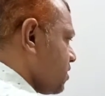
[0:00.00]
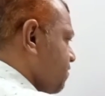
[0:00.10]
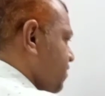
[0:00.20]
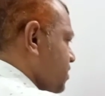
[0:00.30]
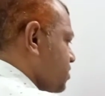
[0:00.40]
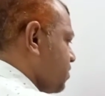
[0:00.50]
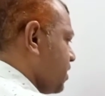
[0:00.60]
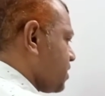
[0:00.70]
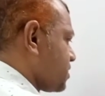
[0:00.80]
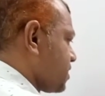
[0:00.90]
The first
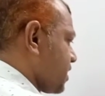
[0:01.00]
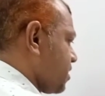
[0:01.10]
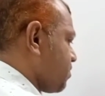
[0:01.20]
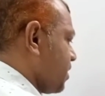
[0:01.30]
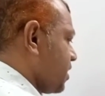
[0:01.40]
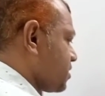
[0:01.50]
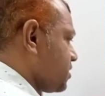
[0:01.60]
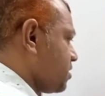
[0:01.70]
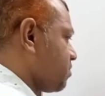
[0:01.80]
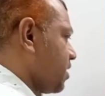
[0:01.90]
part, second part,
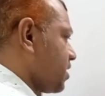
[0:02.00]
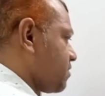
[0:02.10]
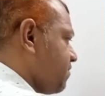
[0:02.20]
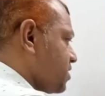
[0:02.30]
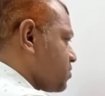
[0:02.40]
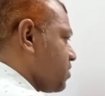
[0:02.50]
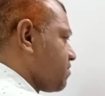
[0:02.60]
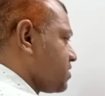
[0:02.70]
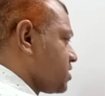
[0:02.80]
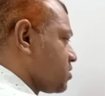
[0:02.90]
third part. First
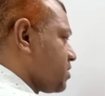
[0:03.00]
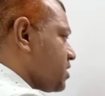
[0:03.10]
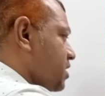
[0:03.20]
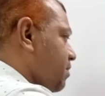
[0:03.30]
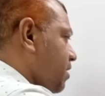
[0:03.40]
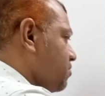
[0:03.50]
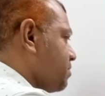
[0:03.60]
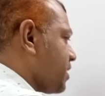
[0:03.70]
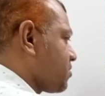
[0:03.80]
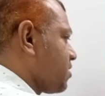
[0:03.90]
part which is present above
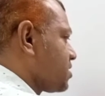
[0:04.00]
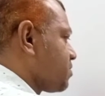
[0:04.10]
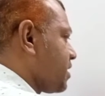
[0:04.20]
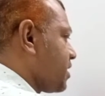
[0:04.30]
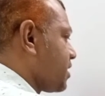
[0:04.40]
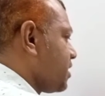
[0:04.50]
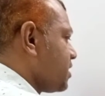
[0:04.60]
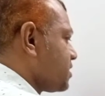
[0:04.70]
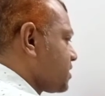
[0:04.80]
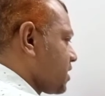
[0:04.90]
the pectoralis minor.
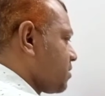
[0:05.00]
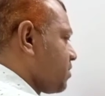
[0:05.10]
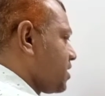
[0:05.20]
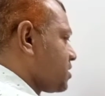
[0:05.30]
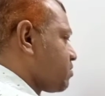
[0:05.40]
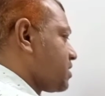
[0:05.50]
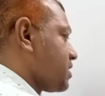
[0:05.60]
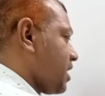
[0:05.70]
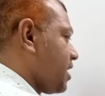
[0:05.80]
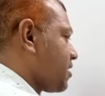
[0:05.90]
Second part is
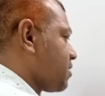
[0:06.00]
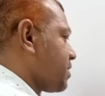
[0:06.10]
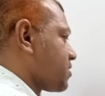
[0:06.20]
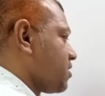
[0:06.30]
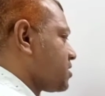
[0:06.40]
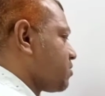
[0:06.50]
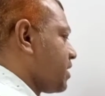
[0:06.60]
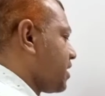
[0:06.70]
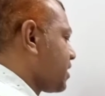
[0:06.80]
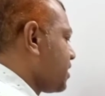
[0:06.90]
present under the pectoralis
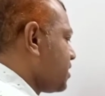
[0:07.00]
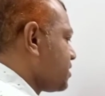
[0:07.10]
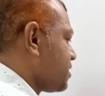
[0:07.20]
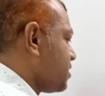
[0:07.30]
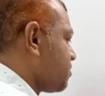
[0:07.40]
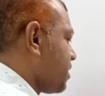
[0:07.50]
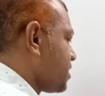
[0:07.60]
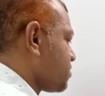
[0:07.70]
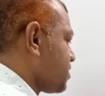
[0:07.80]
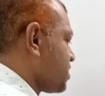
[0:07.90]
minor. Third
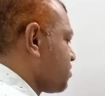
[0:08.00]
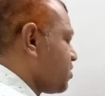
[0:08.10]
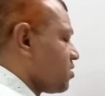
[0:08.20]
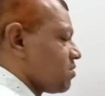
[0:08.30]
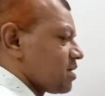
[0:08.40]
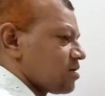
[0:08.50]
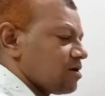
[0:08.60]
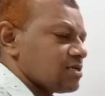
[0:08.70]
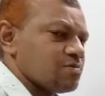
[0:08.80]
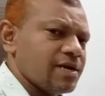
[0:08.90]
part is present below the
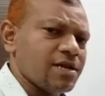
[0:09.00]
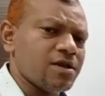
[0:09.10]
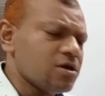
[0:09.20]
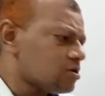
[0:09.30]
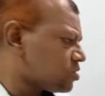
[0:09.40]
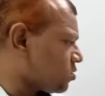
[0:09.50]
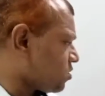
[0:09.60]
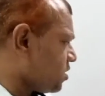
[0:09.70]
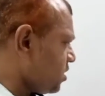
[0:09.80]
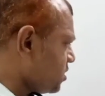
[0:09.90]
pectoralis minor.
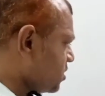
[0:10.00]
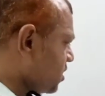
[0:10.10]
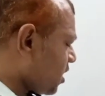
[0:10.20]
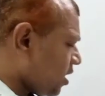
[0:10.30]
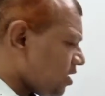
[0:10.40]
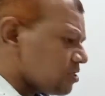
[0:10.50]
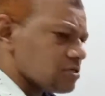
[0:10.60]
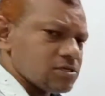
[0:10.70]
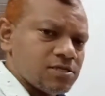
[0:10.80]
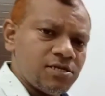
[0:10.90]
So these
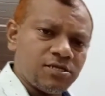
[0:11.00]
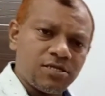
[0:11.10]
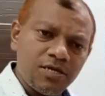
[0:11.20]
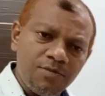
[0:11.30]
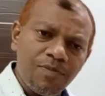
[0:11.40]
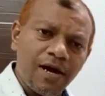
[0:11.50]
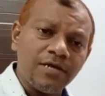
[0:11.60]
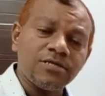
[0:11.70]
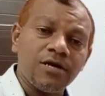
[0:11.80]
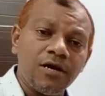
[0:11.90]
relations, these three
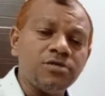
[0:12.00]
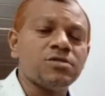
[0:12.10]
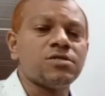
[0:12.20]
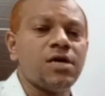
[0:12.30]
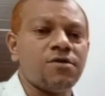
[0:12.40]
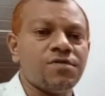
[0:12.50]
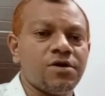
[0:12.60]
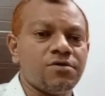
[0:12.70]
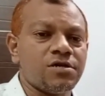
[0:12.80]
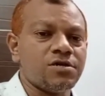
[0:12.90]
parts relations that we
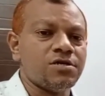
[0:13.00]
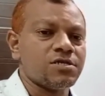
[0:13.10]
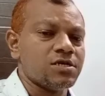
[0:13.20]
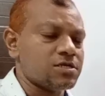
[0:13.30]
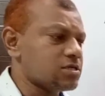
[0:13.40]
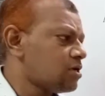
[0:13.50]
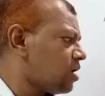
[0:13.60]
are going to discuss.